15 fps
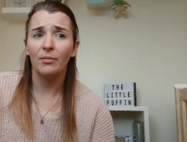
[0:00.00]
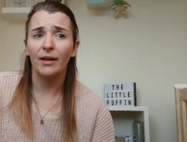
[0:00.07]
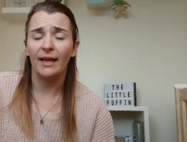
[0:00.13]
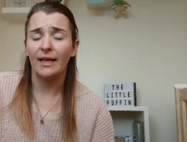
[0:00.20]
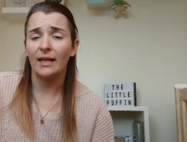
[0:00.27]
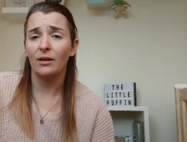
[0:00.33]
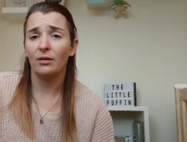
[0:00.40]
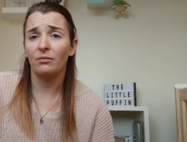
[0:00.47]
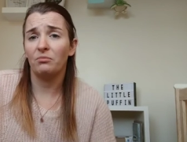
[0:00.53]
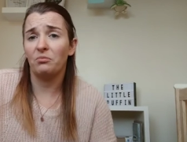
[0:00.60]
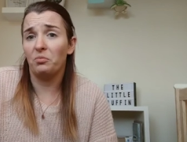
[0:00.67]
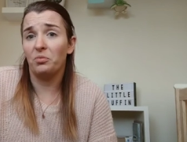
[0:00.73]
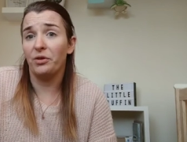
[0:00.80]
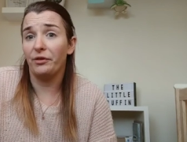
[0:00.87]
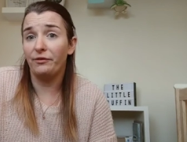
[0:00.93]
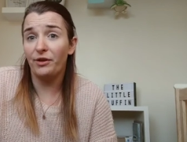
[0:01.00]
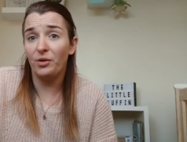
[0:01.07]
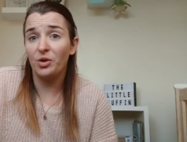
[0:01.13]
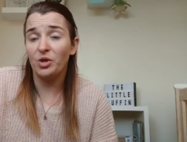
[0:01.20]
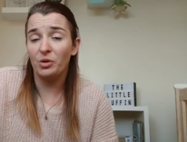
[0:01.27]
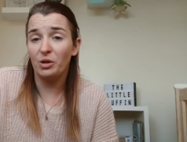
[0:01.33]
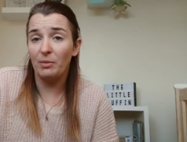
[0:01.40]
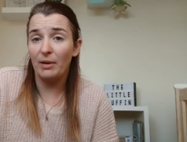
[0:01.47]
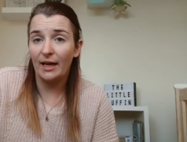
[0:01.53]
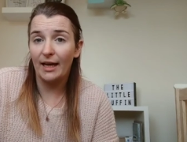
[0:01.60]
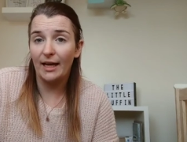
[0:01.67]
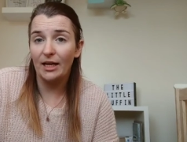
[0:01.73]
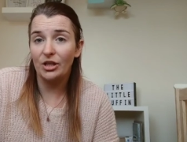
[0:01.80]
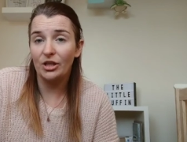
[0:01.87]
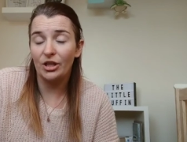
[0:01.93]
like the future of the
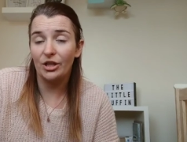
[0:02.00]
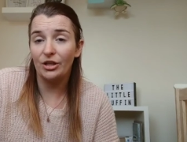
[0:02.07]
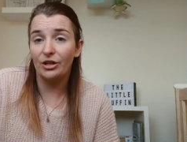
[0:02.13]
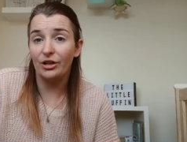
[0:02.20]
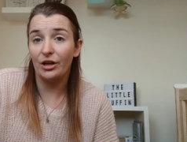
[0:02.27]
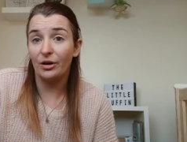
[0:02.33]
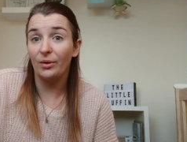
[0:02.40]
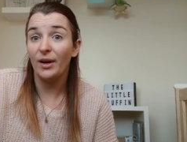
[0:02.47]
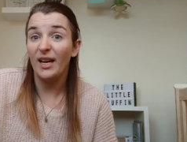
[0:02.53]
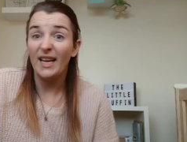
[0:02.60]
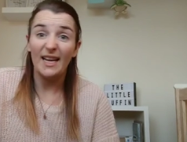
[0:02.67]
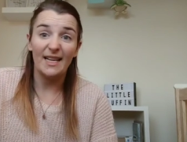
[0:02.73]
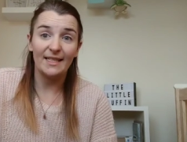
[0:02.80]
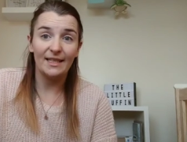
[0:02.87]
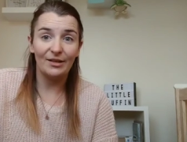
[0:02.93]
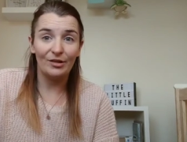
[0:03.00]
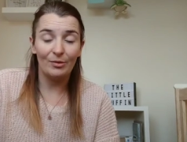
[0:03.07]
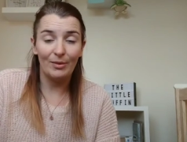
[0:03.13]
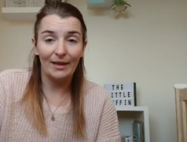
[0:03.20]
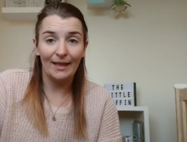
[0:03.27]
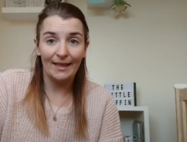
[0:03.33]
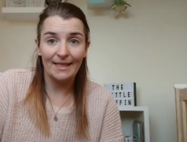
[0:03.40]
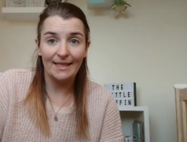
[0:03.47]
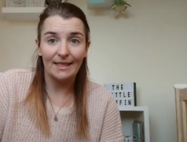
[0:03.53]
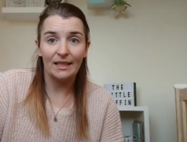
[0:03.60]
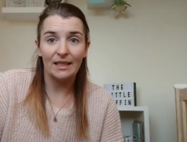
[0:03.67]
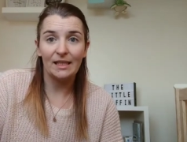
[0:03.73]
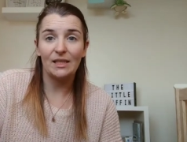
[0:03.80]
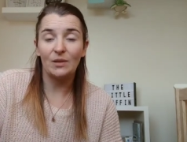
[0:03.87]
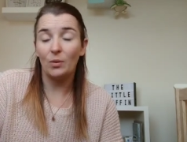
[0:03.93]
medication, you know, is it going to be
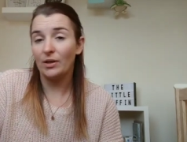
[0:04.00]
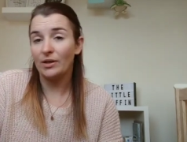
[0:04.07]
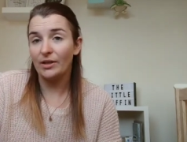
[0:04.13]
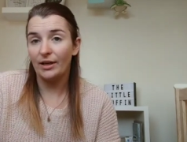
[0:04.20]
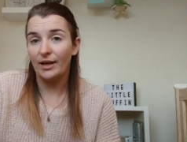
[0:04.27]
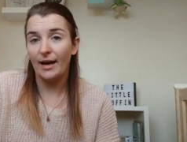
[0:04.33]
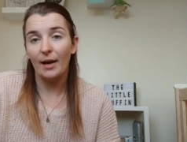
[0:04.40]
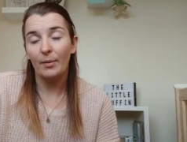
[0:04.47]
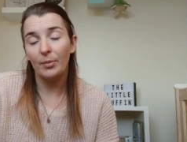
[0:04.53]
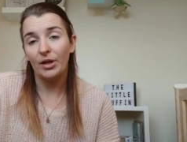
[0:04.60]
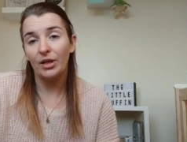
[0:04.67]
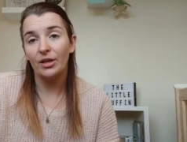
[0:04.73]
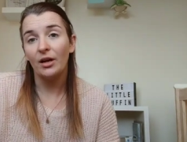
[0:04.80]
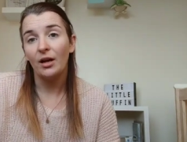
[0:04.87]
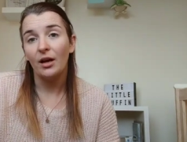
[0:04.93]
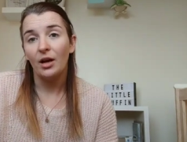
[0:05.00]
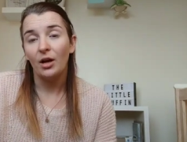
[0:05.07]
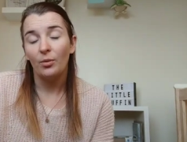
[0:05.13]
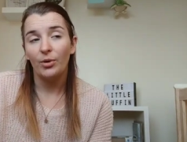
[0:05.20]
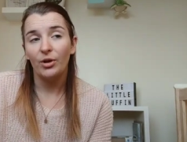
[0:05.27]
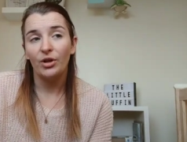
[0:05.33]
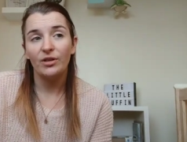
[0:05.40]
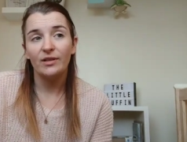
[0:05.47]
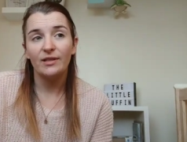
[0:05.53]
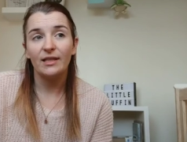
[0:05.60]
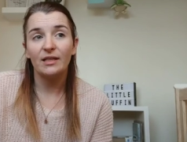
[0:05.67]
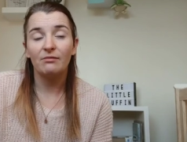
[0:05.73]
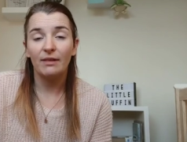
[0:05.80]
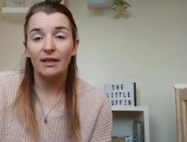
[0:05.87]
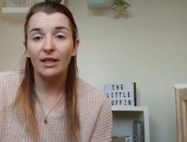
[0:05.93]
licensed, what's going to happen, because
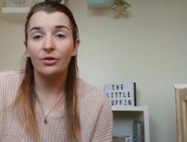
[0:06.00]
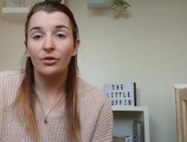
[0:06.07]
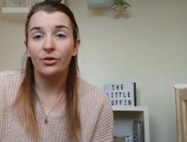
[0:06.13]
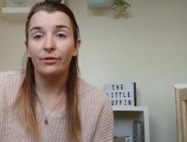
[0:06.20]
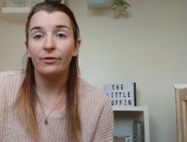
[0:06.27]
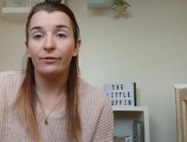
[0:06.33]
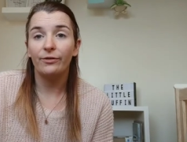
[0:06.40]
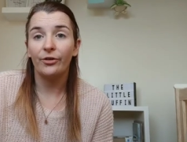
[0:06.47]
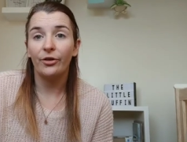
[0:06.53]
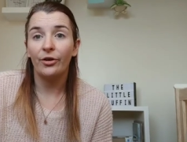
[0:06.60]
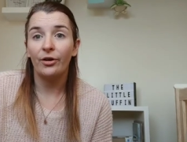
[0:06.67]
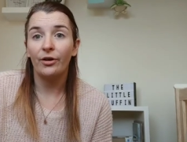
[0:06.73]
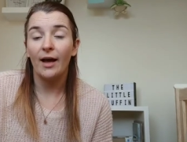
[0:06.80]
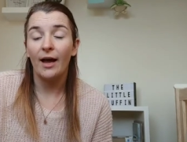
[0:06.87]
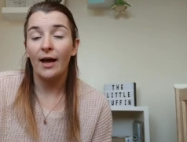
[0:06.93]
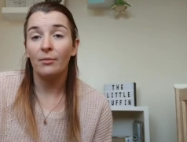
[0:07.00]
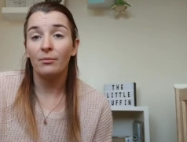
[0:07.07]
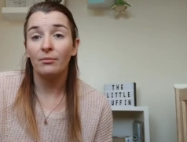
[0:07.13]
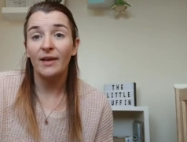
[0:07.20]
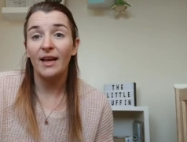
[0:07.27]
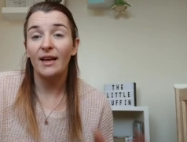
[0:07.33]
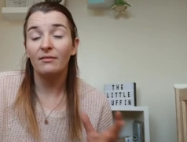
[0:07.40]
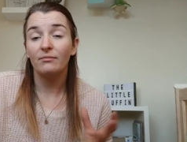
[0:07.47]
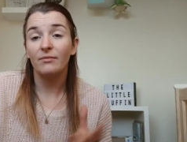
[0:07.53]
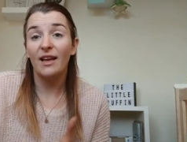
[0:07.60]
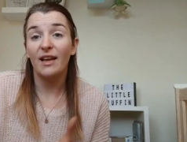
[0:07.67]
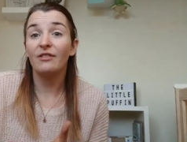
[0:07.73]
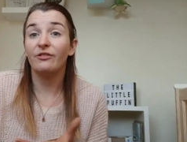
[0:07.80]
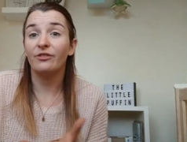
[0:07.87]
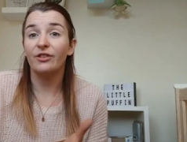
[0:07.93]
it's really good for
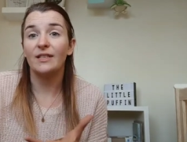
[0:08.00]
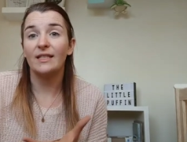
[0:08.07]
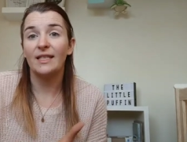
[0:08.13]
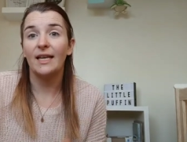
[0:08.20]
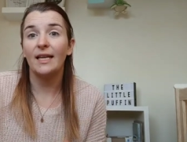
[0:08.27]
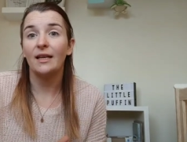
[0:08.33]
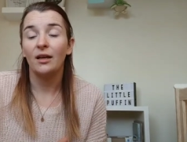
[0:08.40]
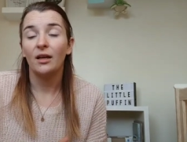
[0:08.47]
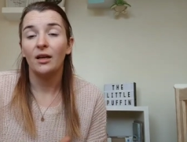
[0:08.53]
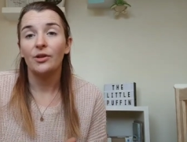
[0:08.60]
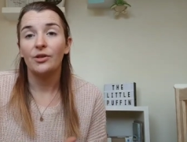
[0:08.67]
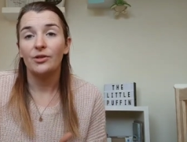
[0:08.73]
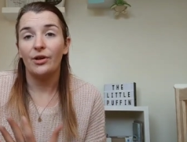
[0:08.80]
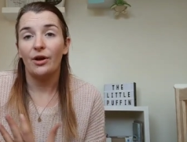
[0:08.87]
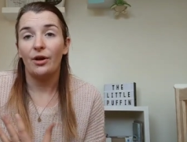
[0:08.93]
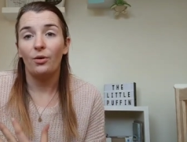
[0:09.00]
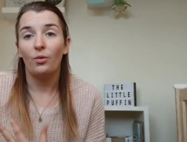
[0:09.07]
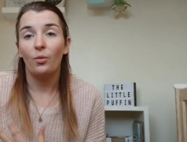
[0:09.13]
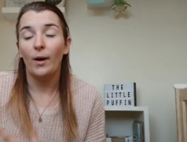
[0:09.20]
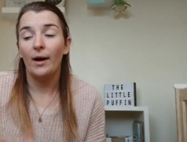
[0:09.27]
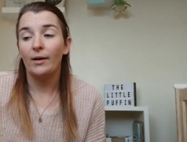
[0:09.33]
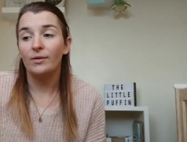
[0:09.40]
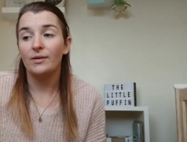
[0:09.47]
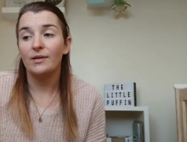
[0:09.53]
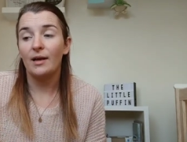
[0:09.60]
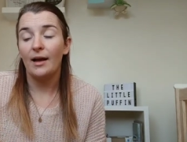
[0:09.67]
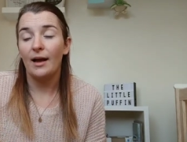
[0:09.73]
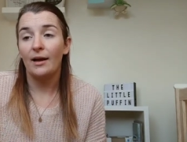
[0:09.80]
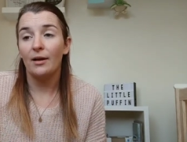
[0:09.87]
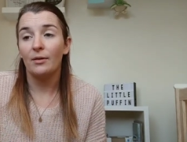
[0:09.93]
infancy. So whilst